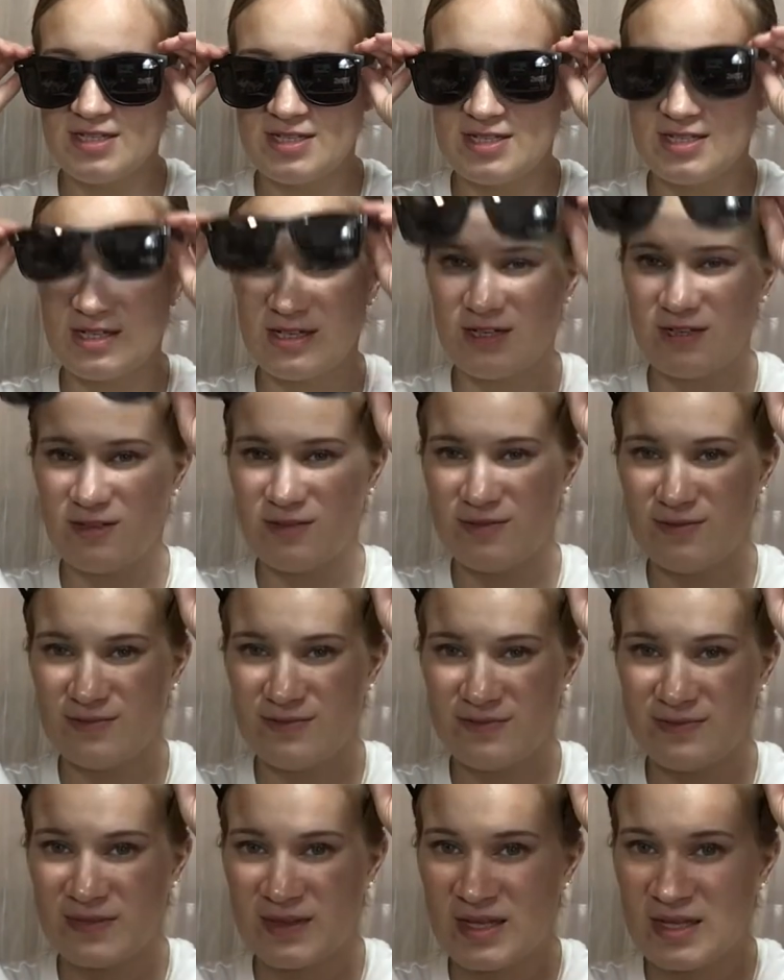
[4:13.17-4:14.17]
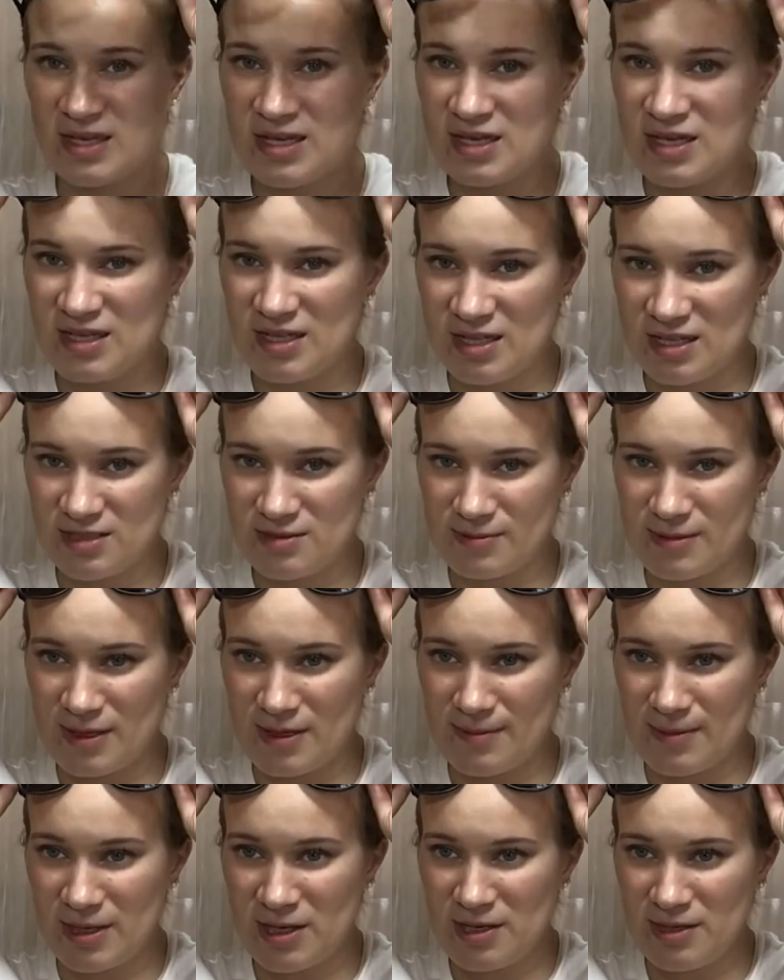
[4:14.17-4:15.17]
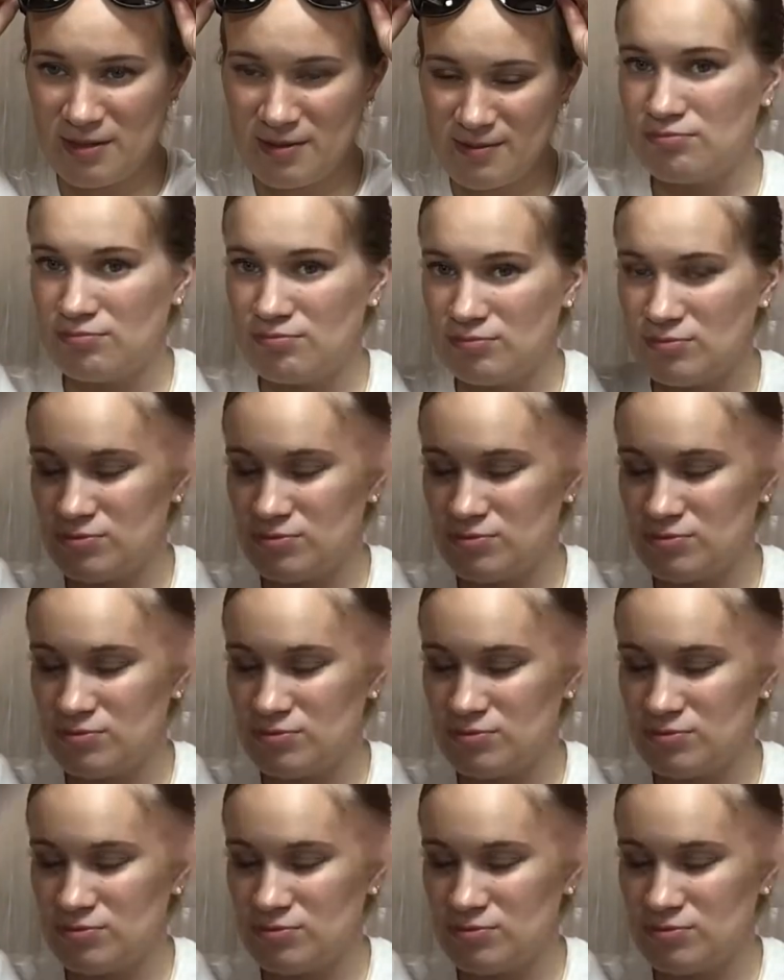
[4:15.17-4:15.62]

so that's why I bought them.